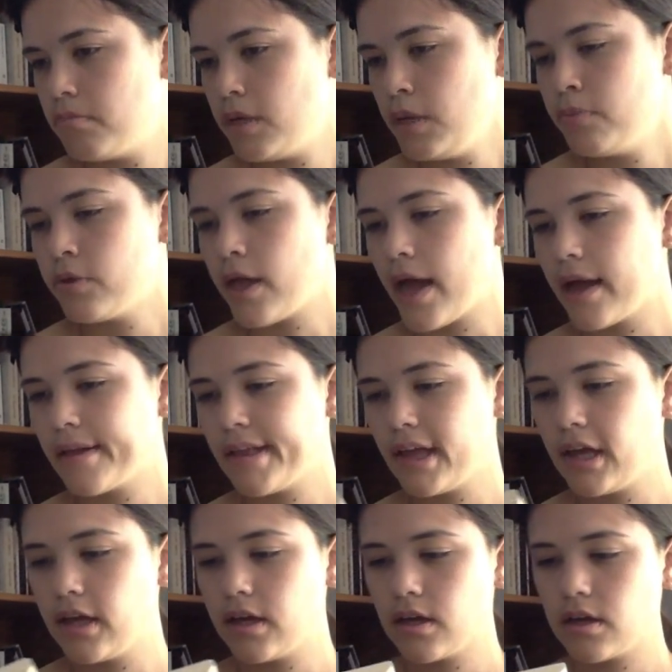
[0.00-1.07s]
People act
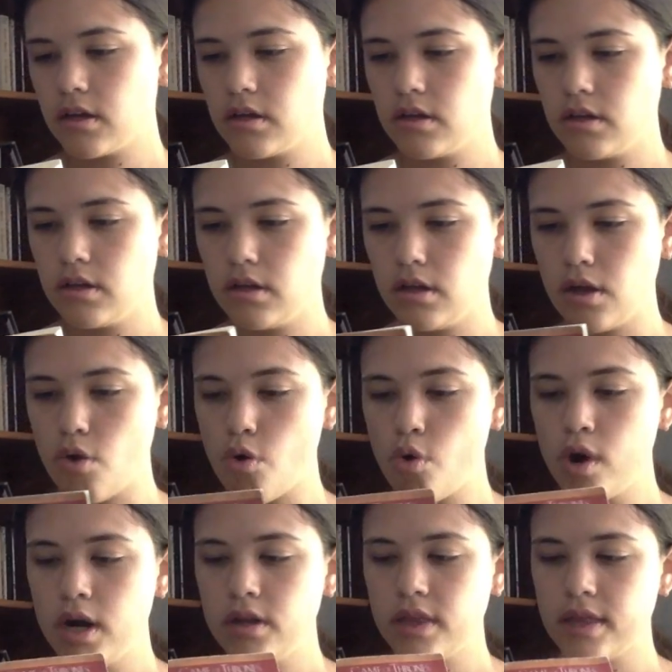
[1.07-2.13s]
like,
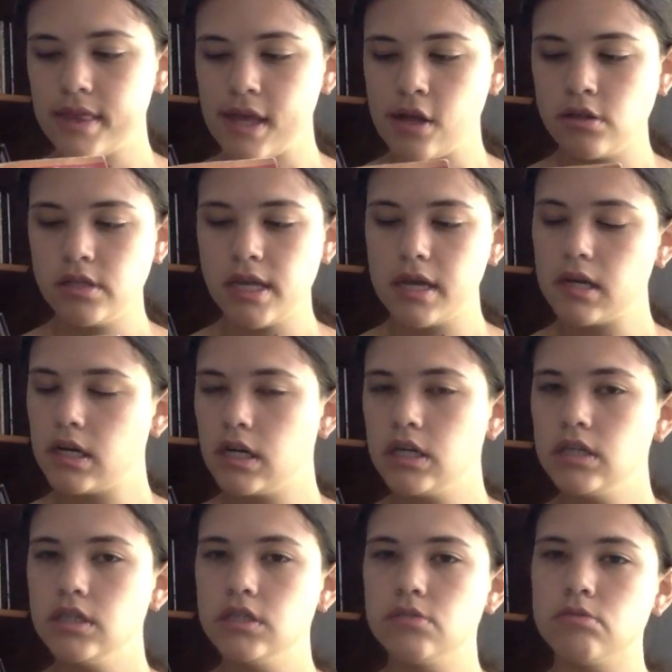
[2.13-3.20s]
or that they'll say
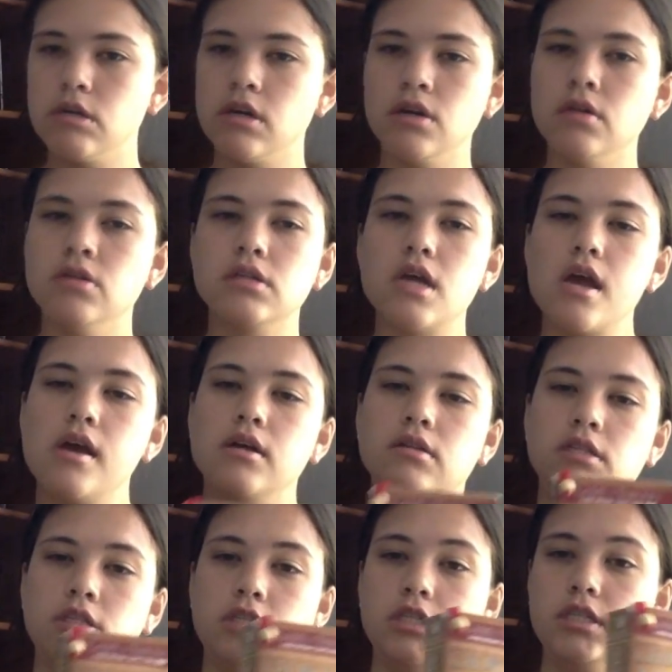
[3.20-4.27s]
curse words,
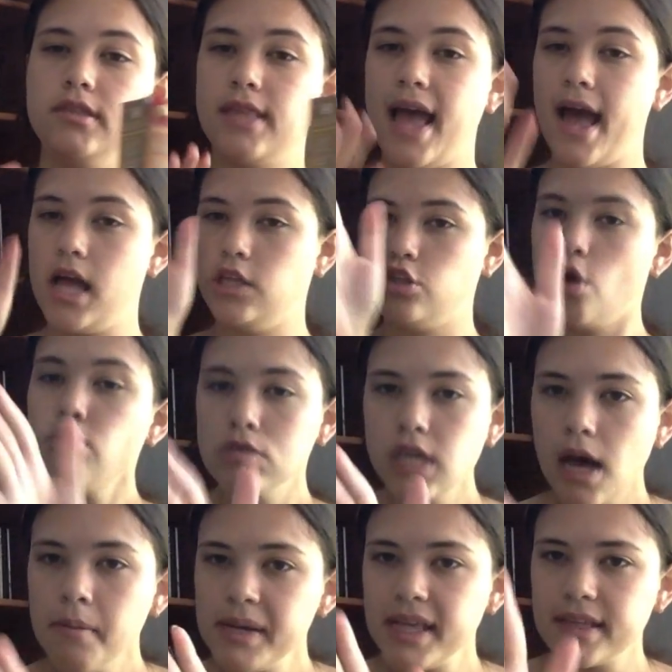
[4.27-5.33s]
and don't
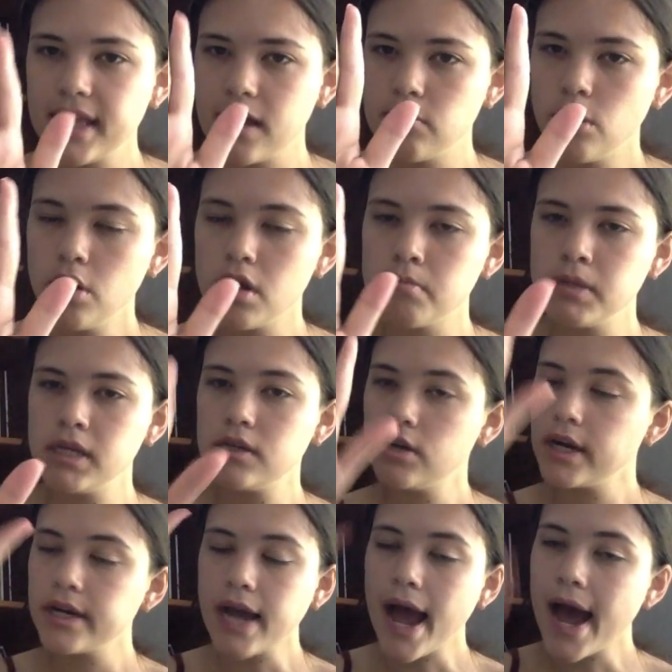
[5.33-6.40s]
tell me that they won't.
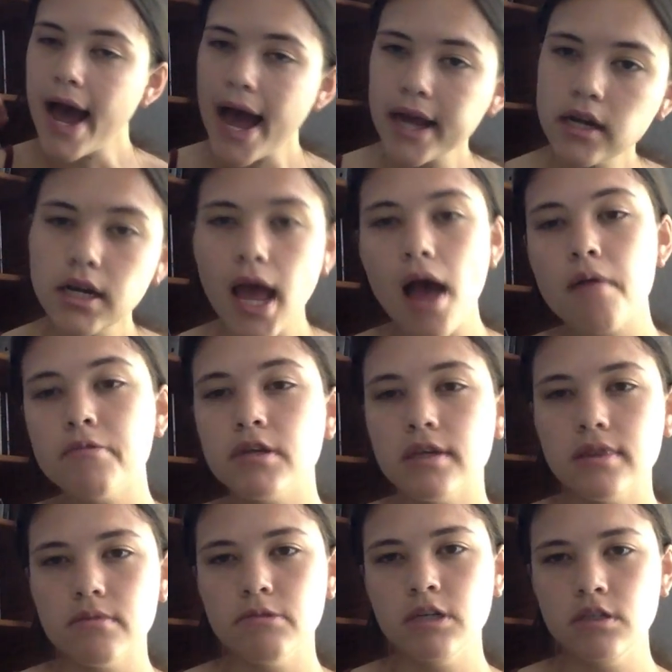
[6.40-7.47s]
Granted, I haven't
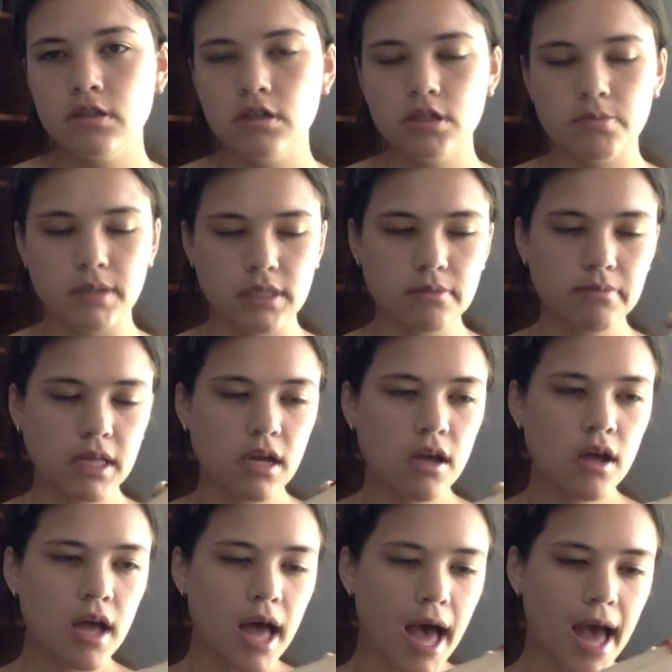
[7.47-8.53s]
done the research, but
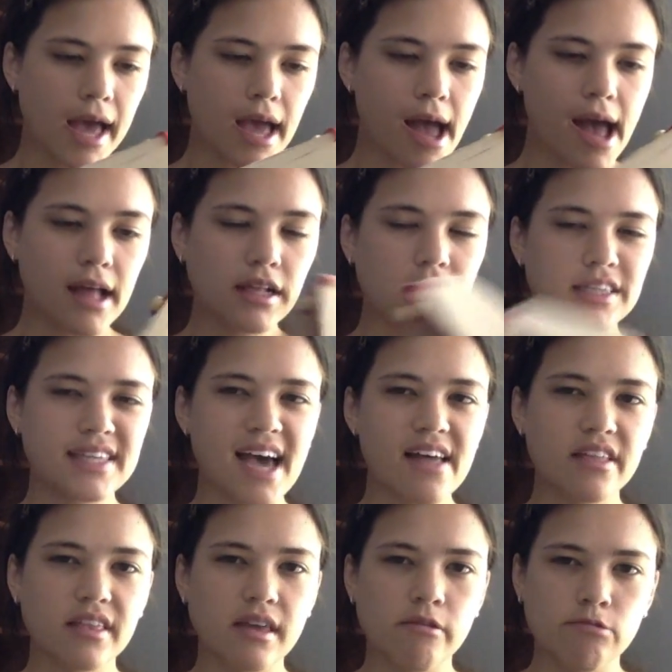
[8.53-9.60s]
I highly
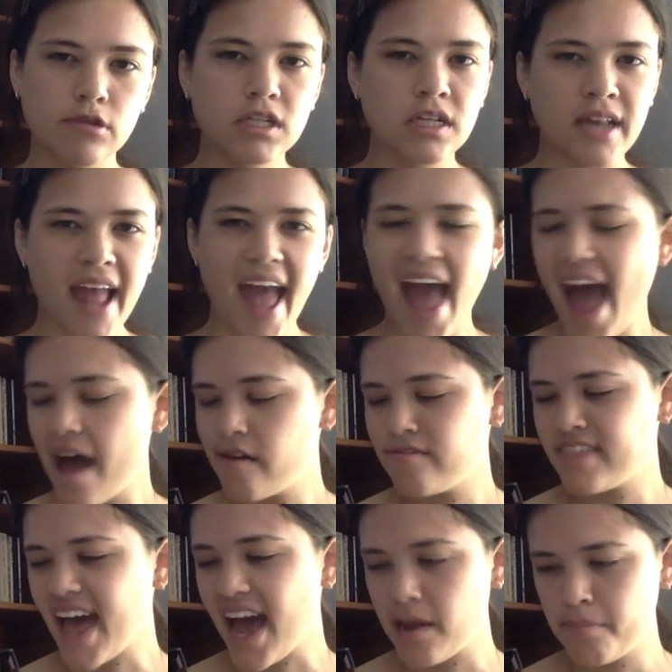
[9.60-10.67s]
doubt that they wouldn't have
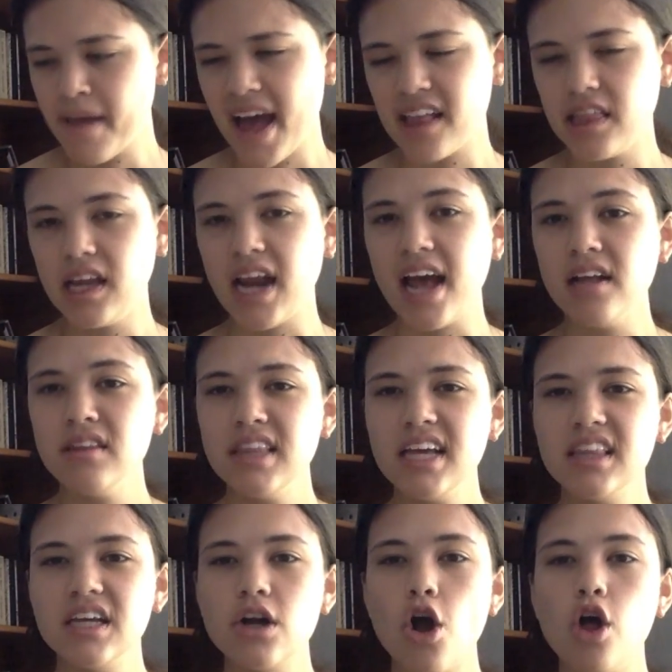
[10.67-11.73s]
that back then. I don't
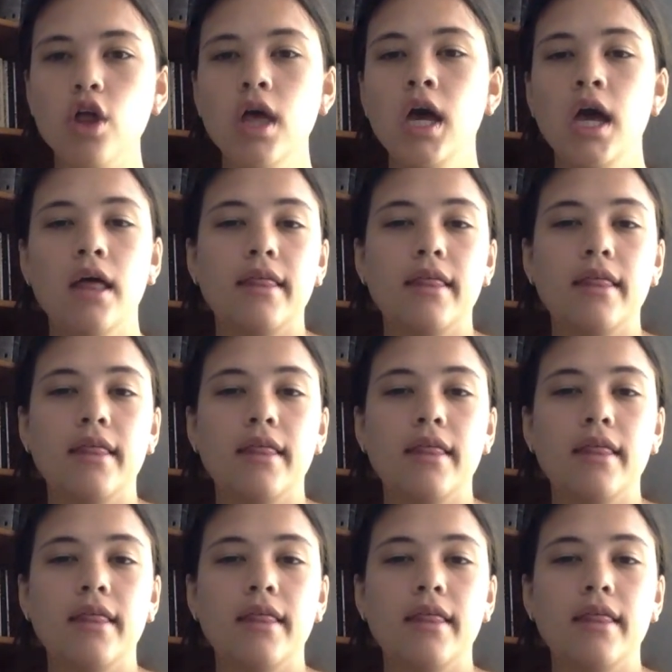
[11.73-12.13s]
think they're all,